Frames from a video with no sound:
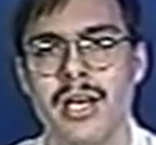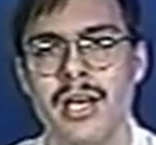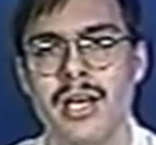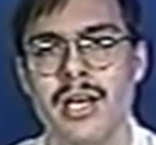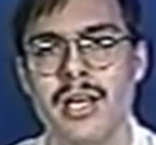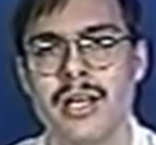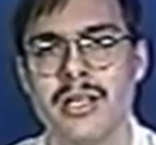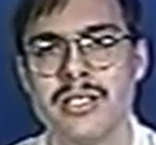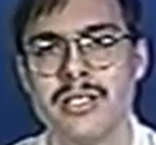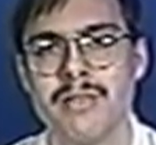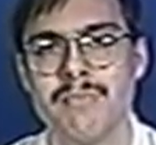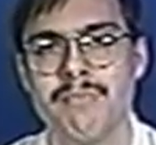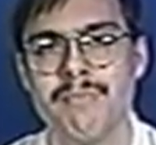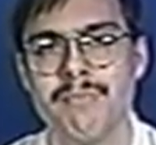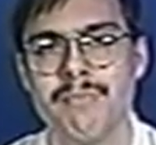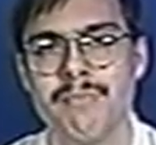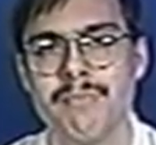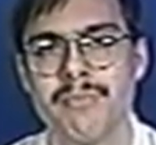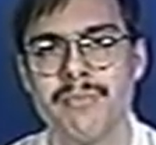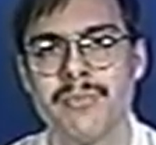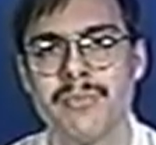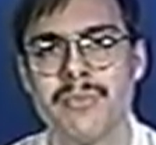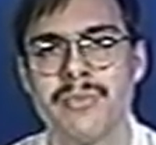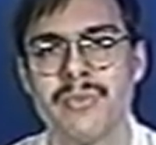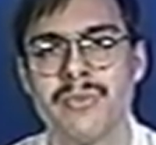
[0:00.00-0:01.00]
And
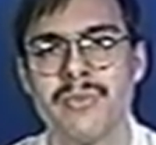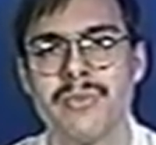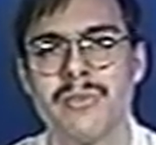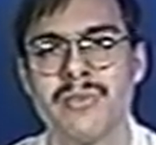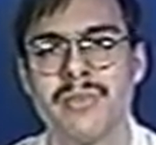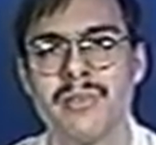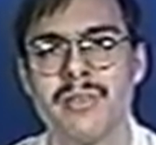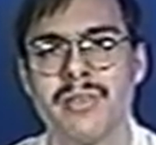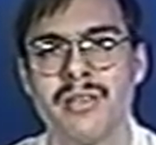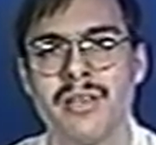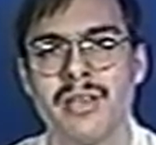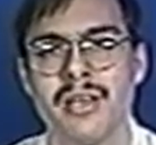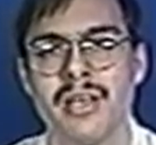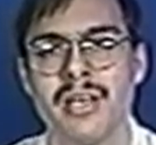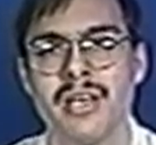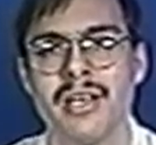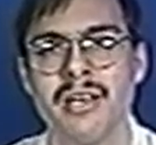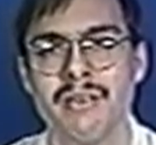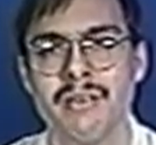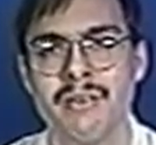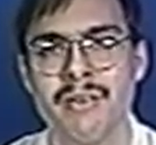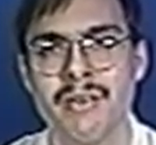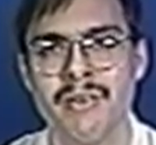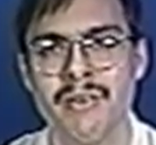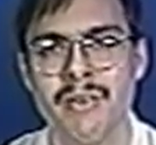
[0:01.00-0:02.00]

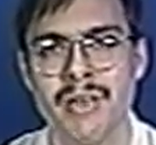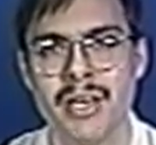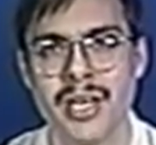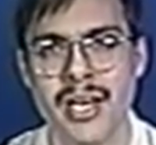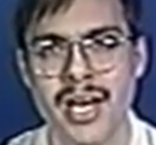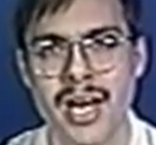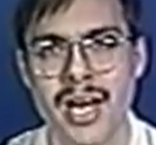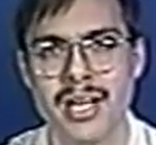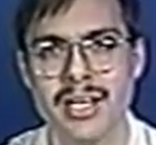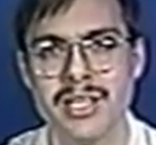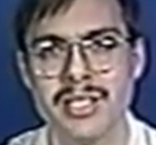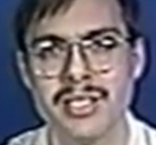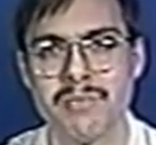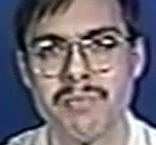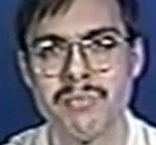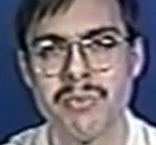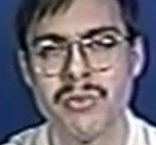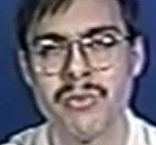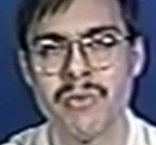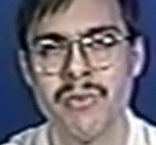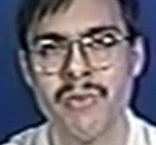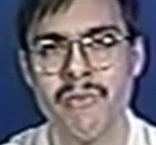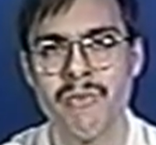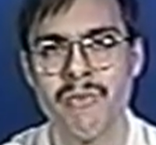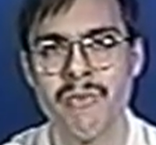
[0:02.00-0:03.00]
he got his
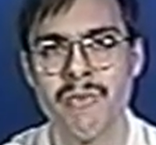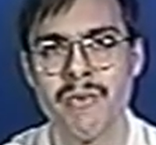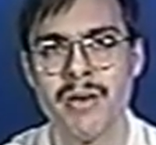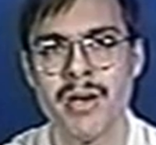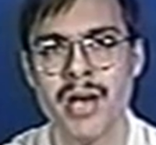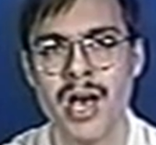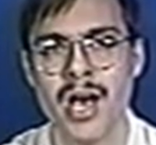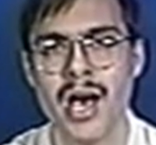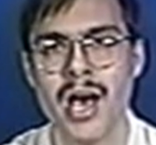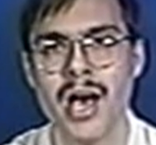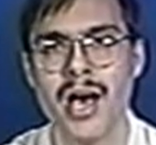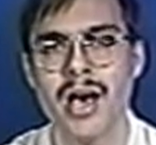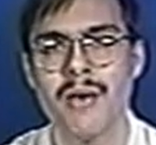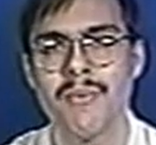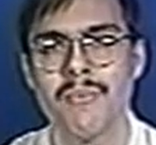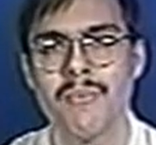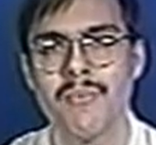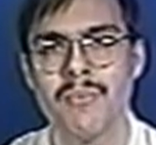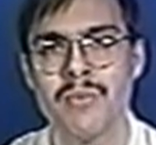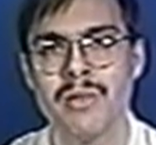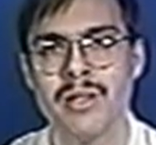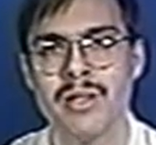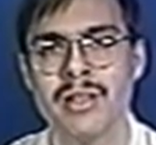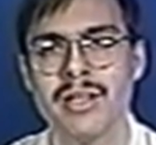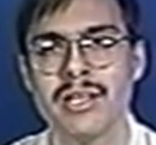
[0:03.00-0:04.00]
proof, at
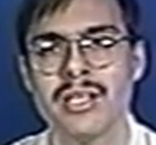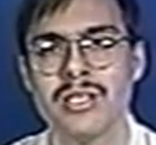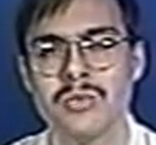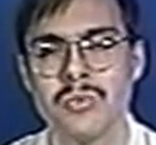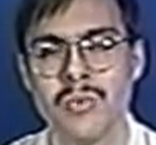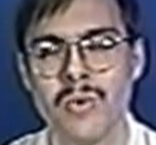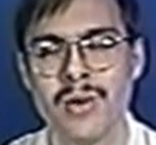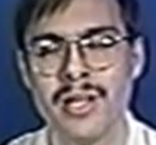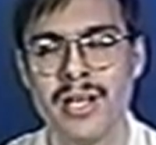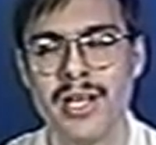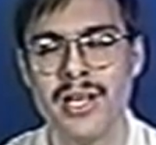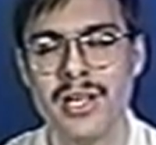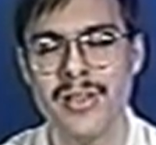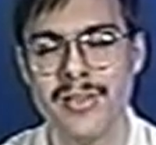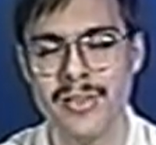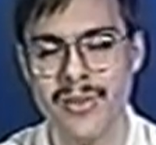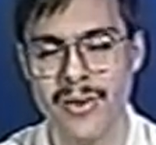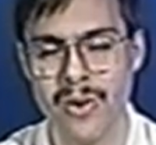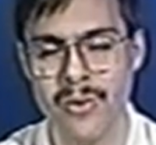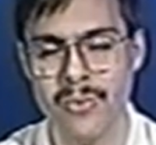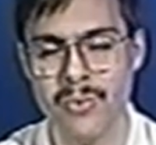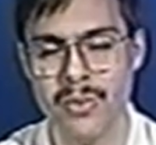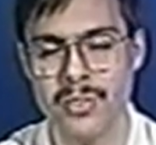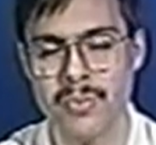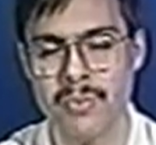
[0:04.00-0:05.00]
least what he
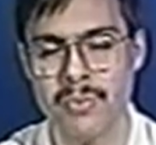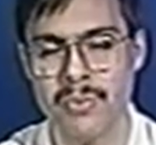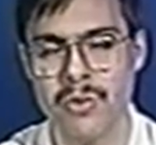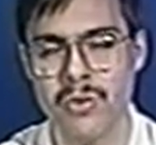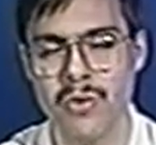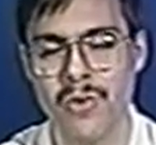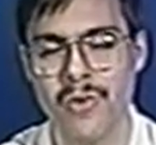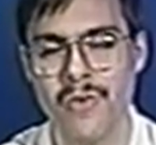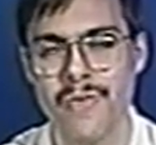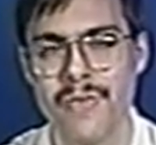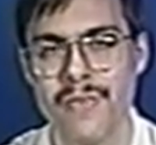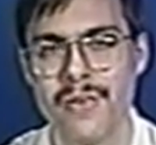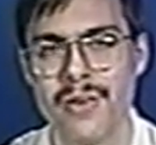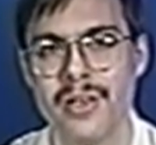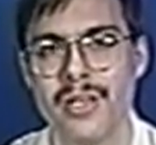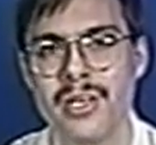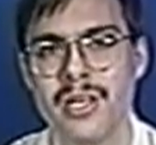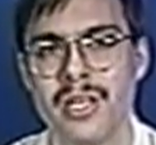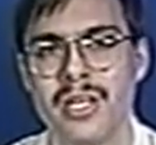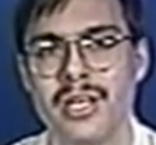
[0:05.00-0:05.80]
thought was proof.